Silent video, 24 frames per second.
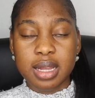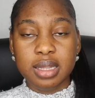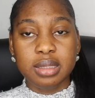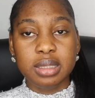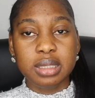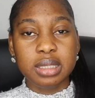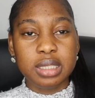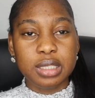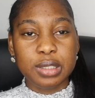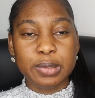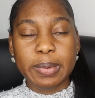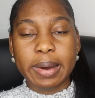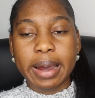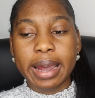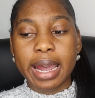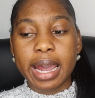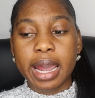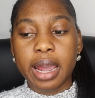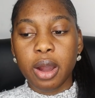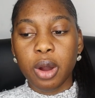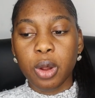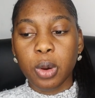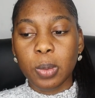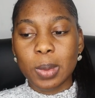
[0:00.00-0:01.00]
this is why
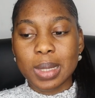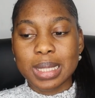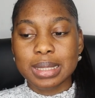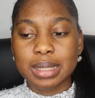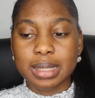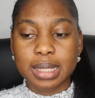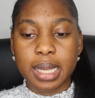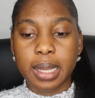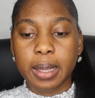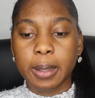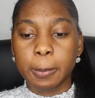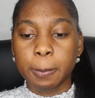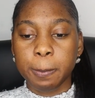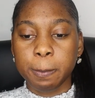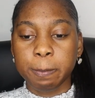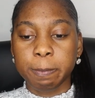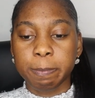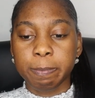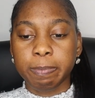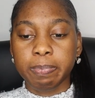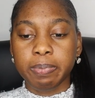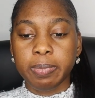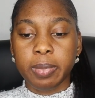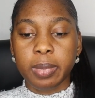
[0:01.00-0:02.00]
i always say
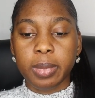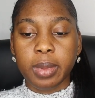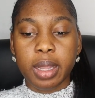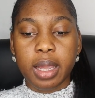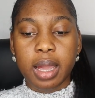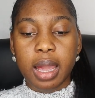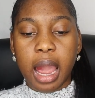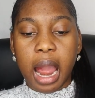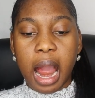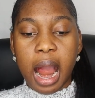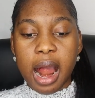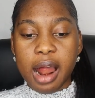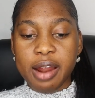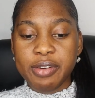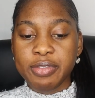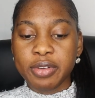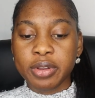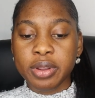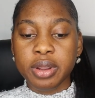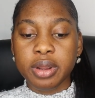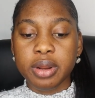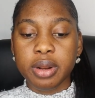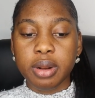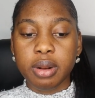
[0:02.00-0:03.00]

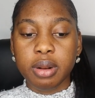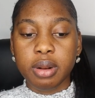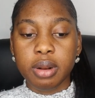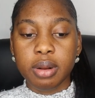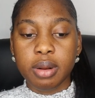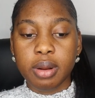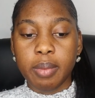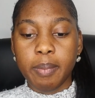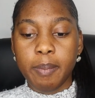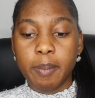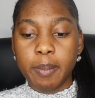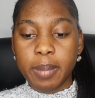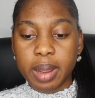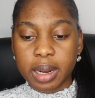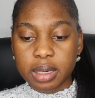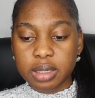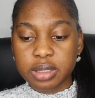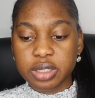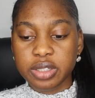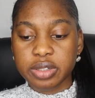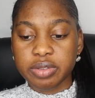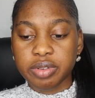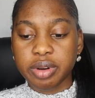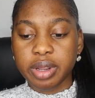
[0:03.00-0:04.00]
african
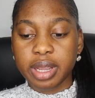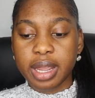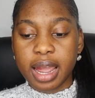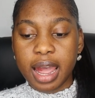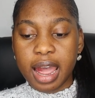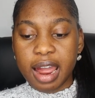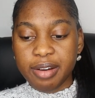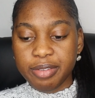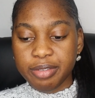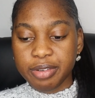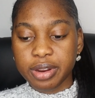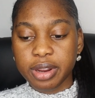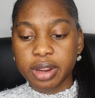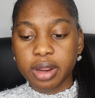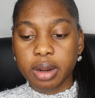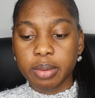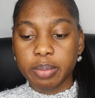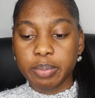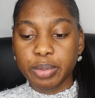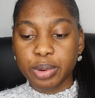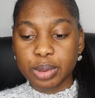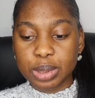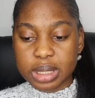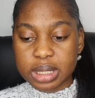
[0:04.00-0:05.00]
military
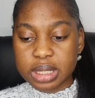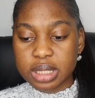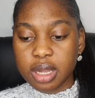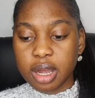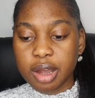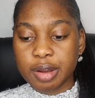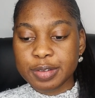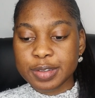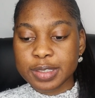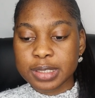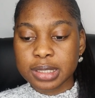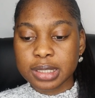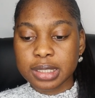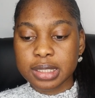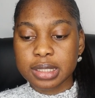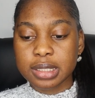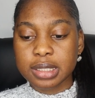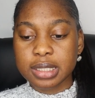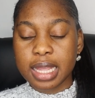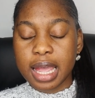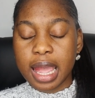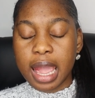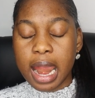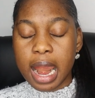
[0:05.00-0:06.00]
african police
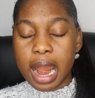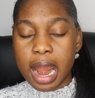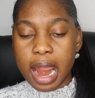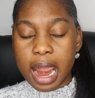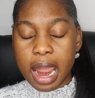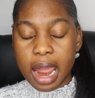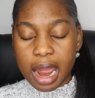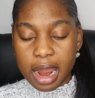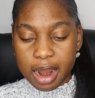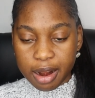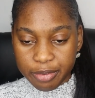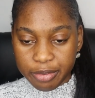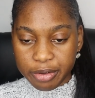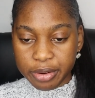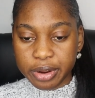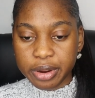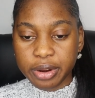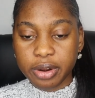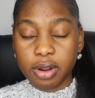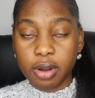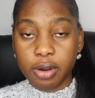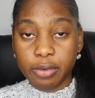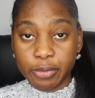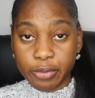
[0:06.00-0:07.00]
officers
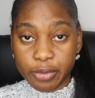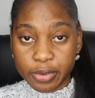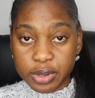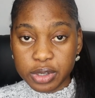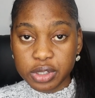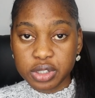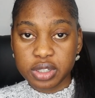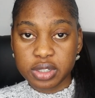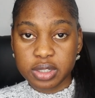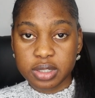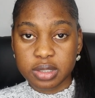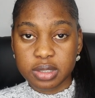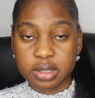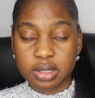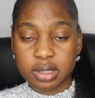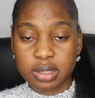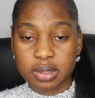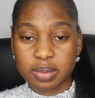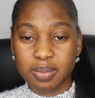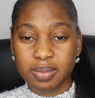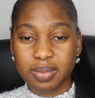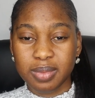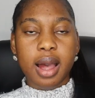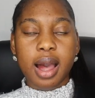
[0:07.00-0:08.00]
african
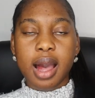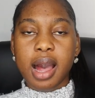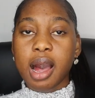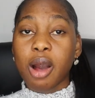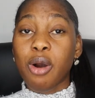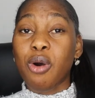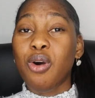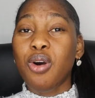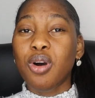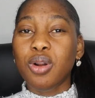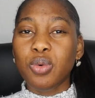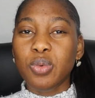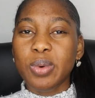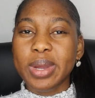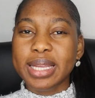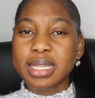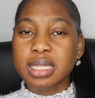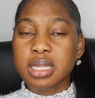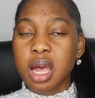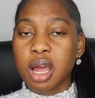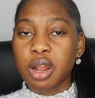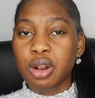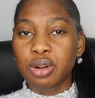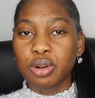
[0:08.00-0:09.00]
officials are
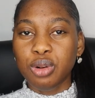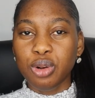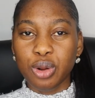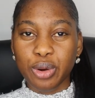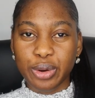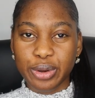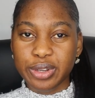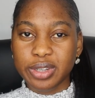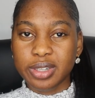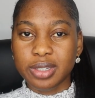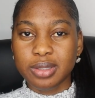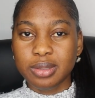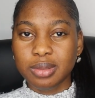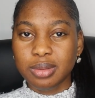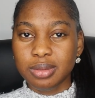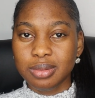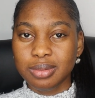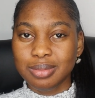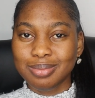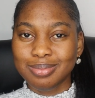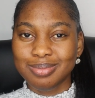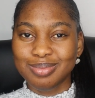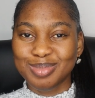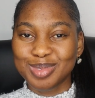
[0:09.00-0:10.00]
always loyal
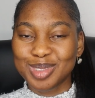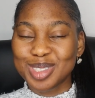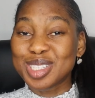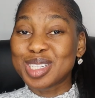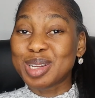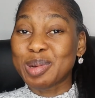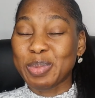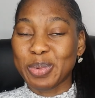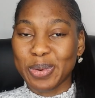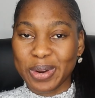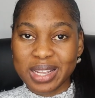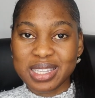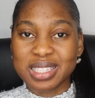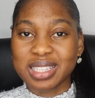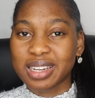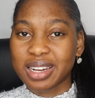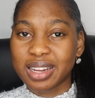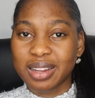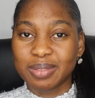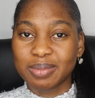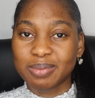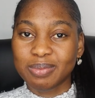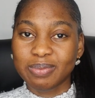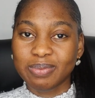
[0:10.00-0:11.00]
to the
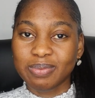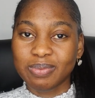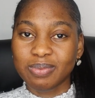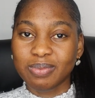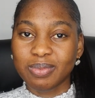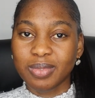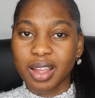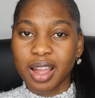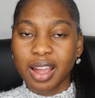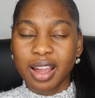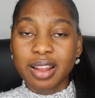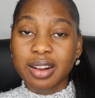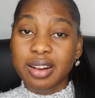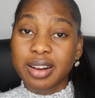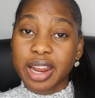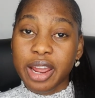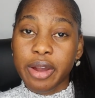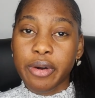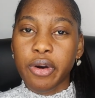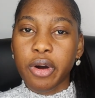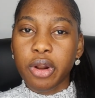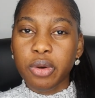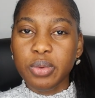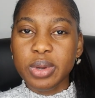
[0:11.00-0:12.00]
president
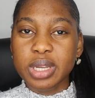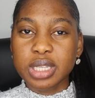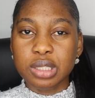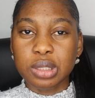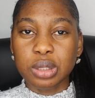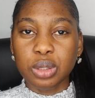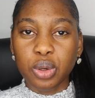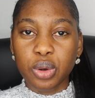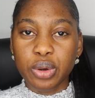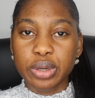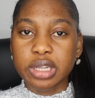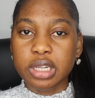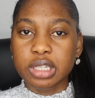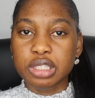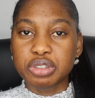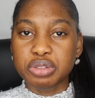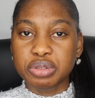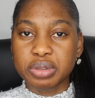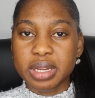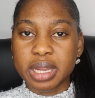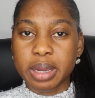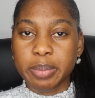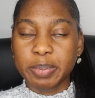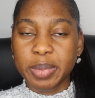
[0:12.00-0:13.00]
they're always loyal
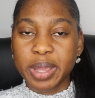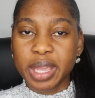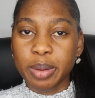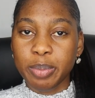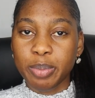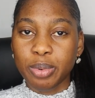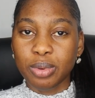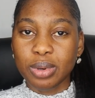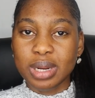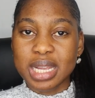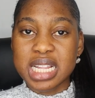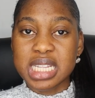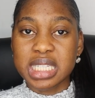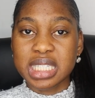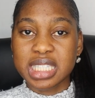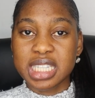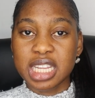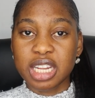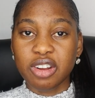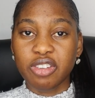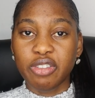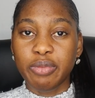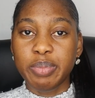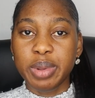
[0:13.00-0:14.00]
to their people
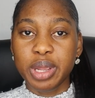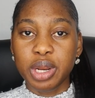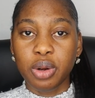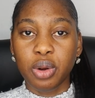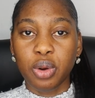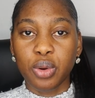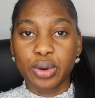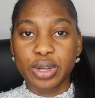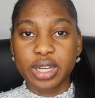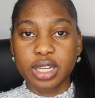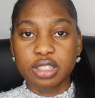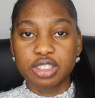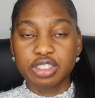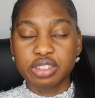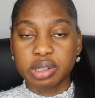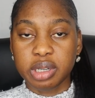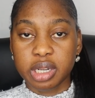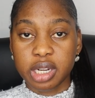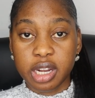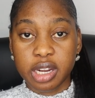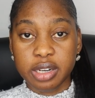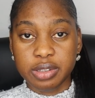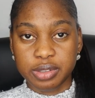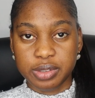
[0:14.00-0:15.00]
instead of being loyal to
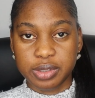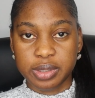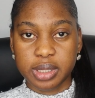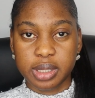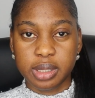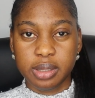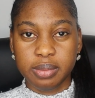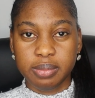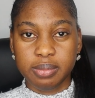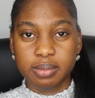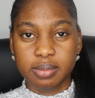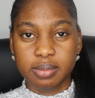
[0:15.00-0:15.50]
the country